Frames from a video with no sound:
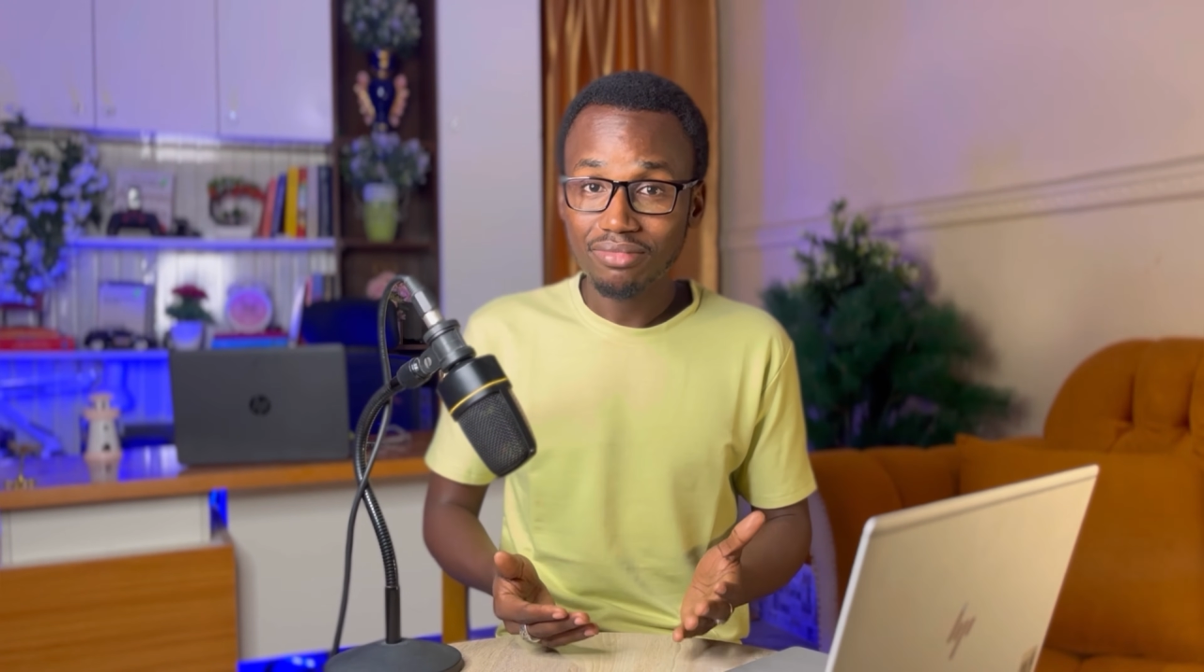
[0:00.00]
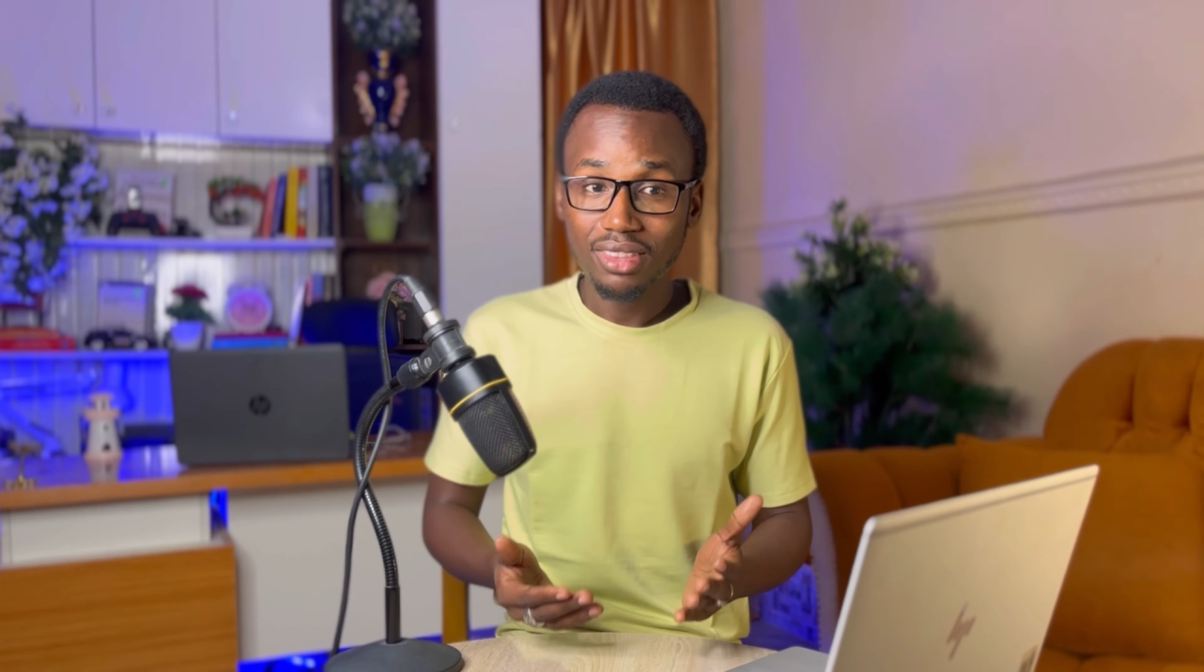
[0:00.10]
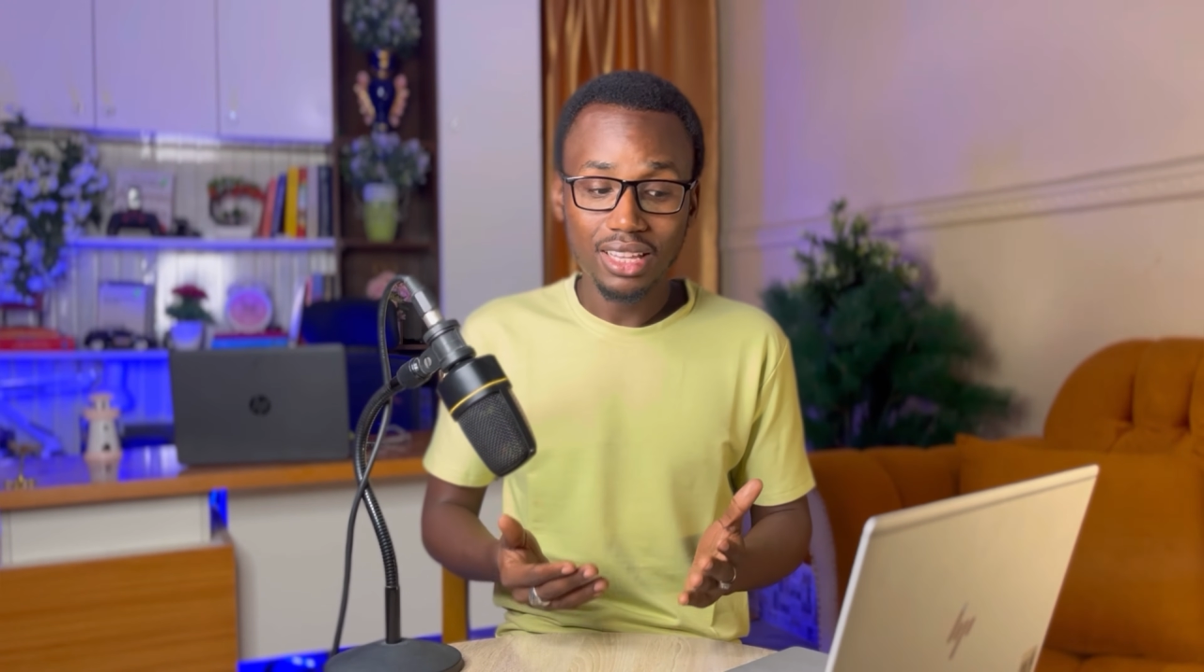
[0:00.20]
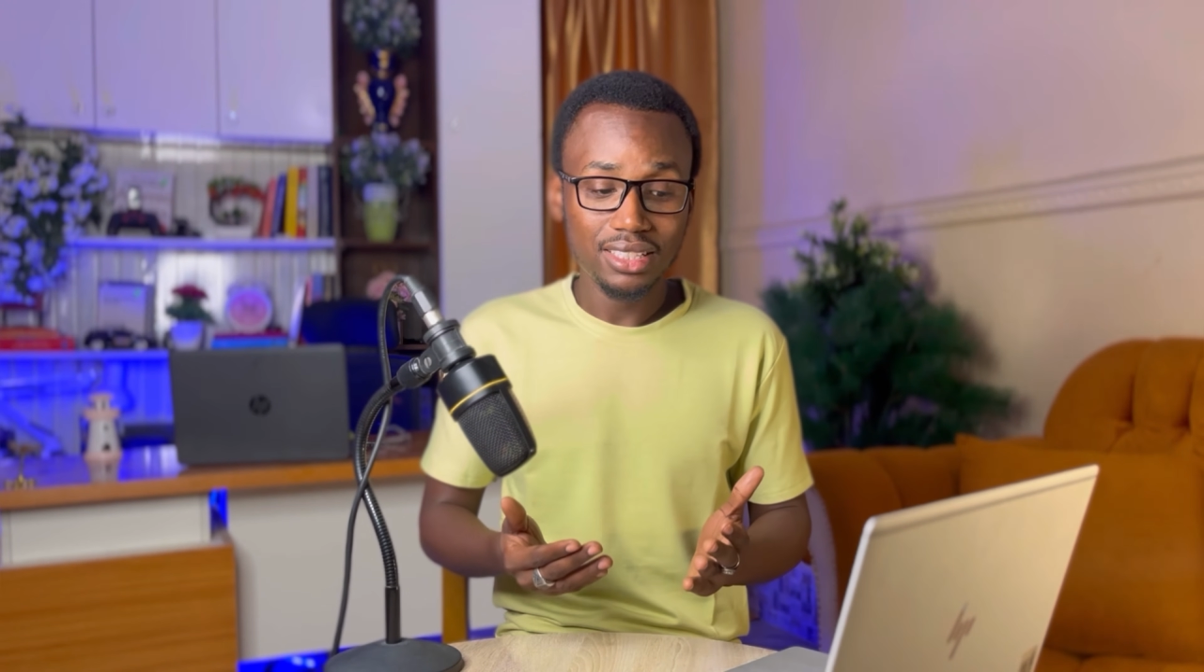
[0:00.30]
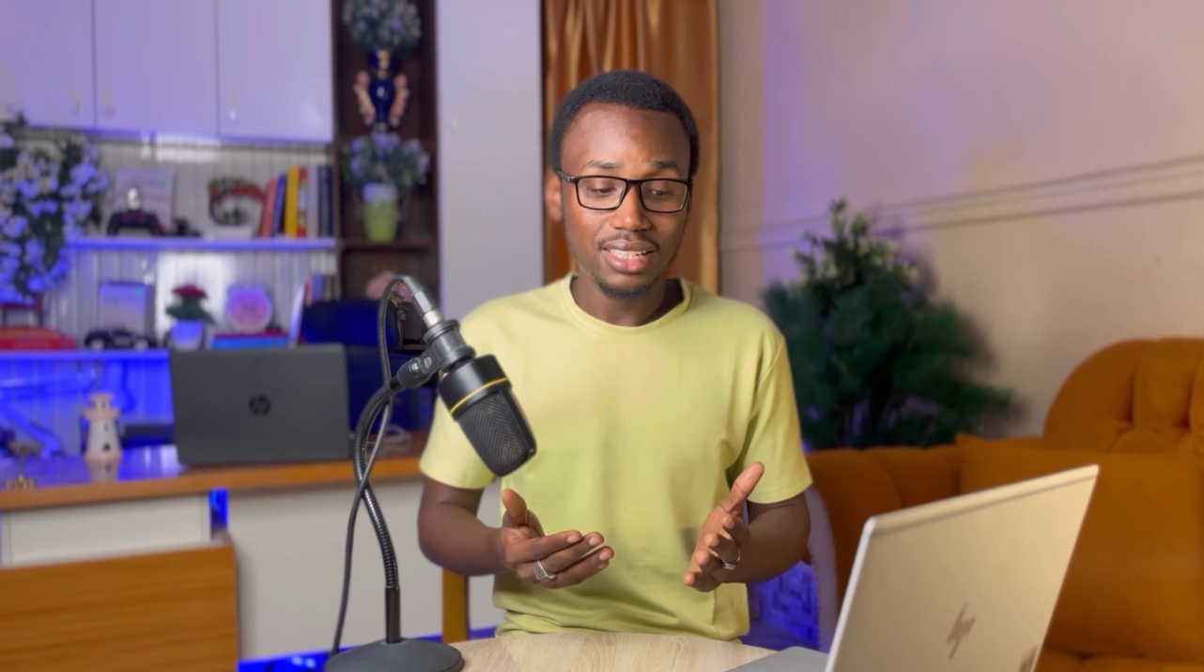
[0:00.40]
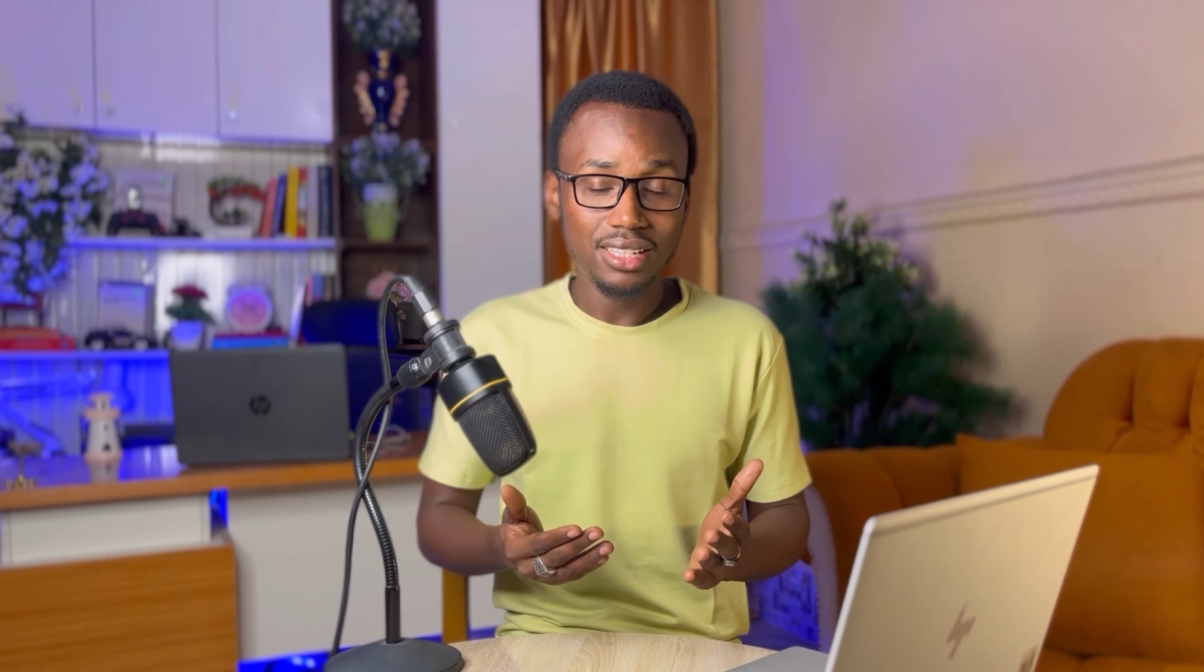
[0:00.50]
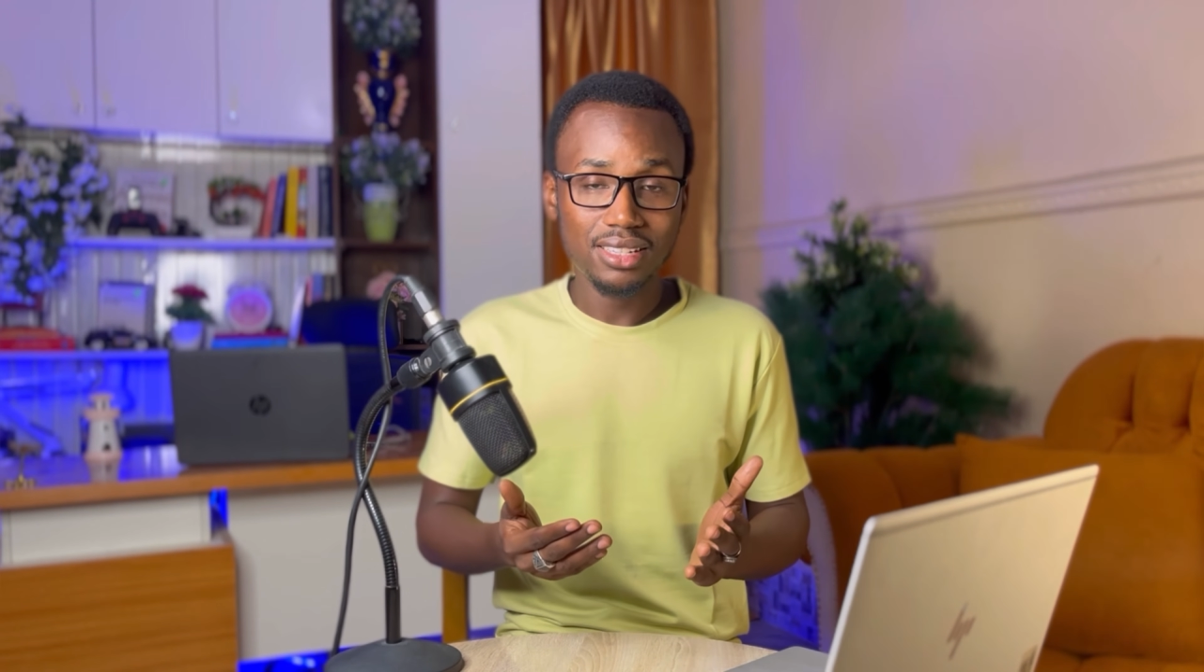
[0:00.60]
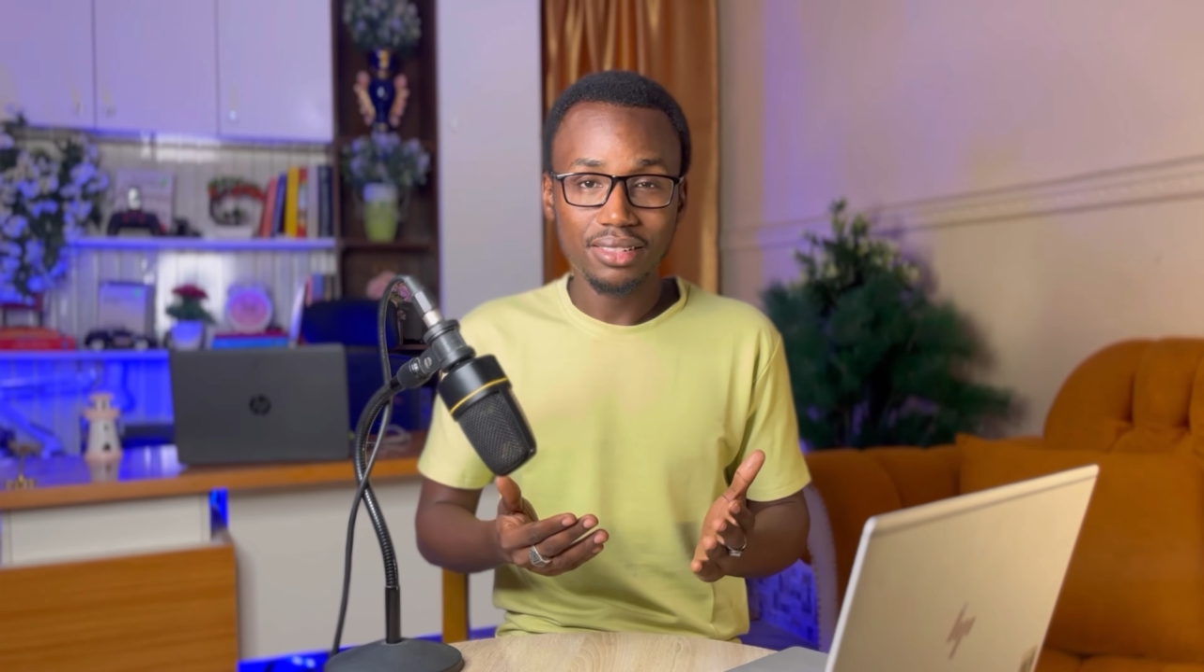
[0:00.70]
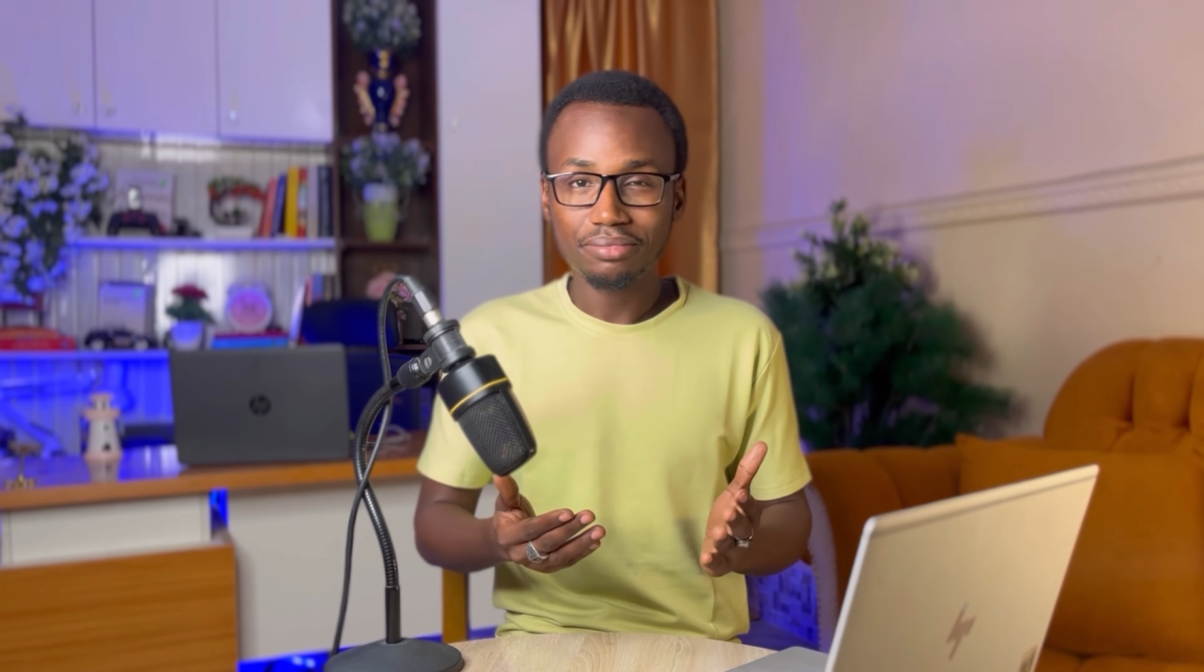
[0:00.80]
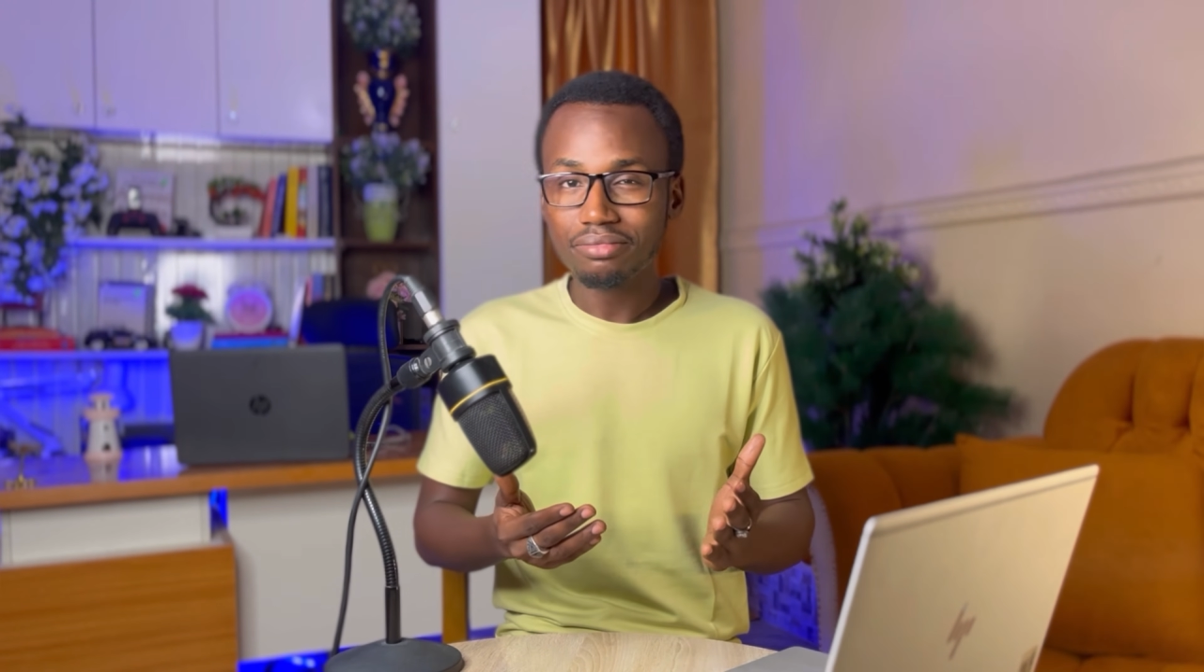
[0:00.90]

that is